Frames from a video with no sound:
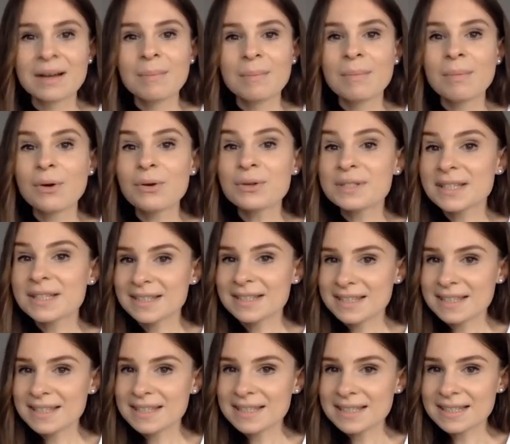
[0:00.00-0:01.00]
Most
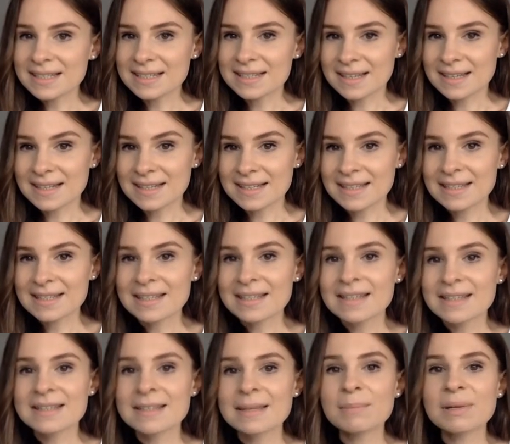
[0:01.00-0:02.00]
existing studies
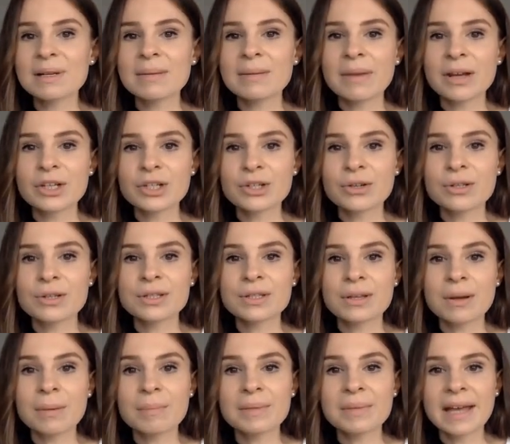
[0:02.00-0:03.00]
simply measure
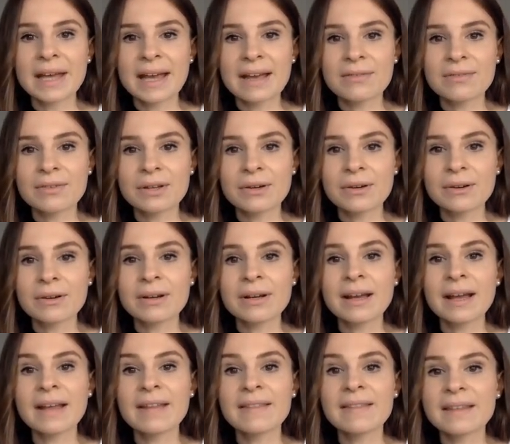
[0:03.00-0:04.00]
some behavior
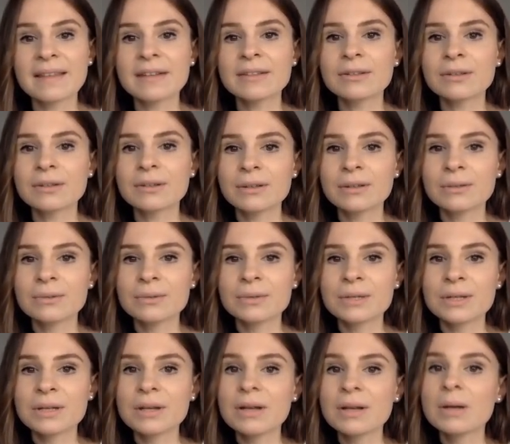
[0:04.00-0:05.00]
and then conclude
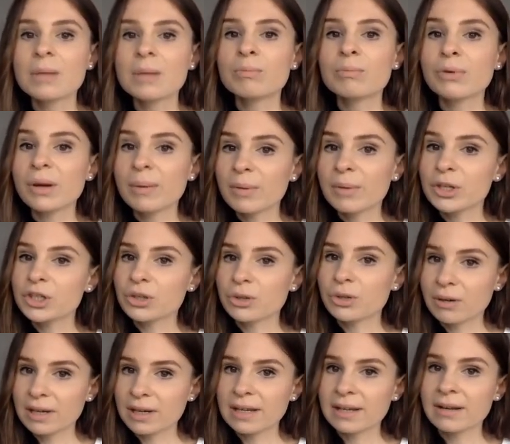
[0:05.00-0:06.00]

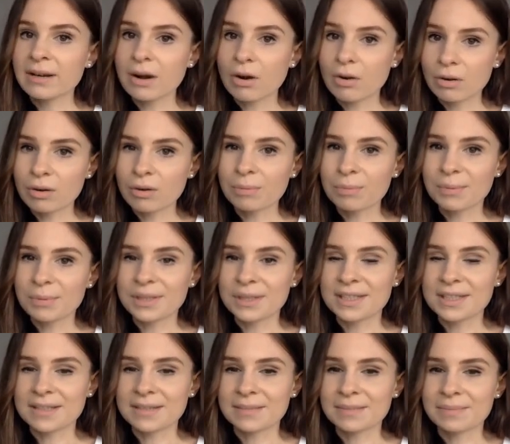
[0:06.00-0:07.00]
prematurely in our
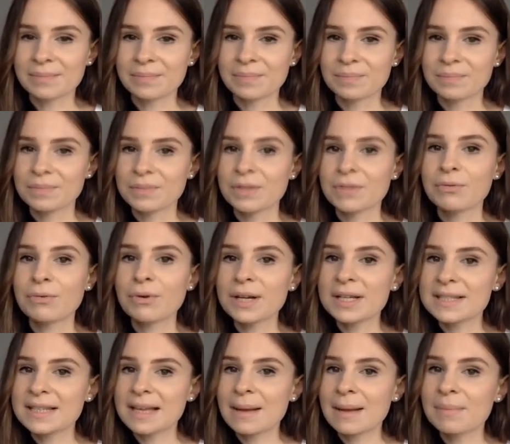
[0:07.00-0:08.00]
opinion. For
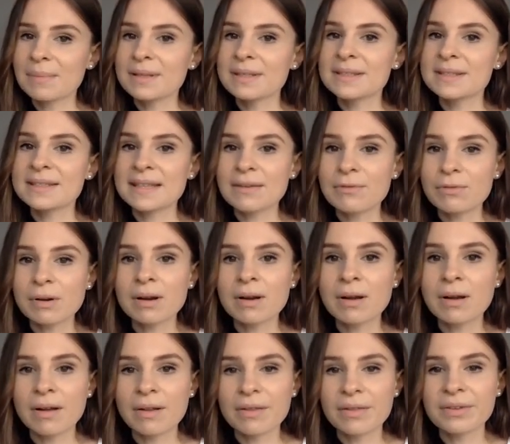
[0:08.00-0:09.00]
example, several
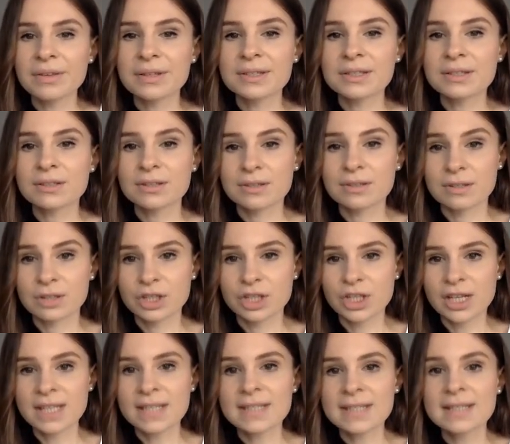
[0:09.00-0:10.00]
authors
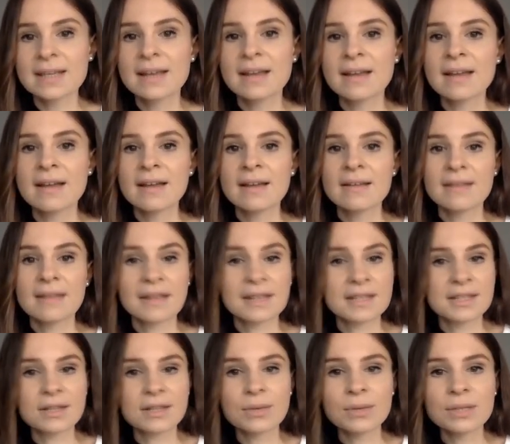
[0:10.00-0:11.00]
suggest that
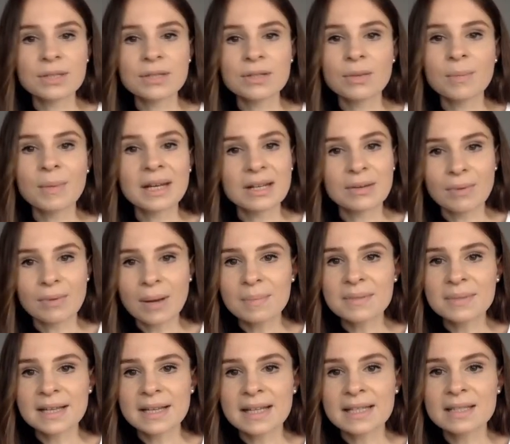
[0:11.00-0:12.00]
so and so many
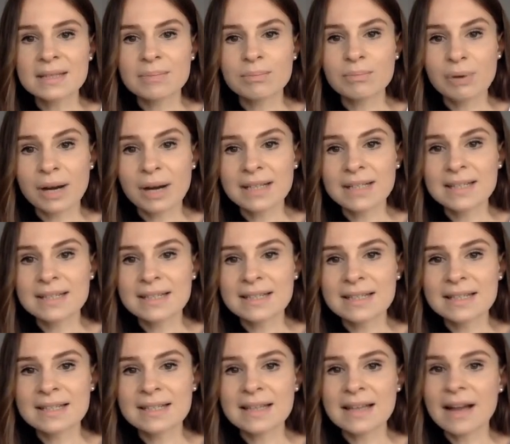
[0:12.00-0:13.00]
websites'
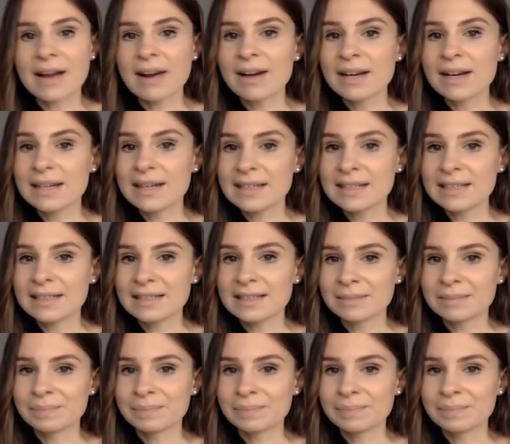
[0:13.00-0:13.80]
practices are illegal.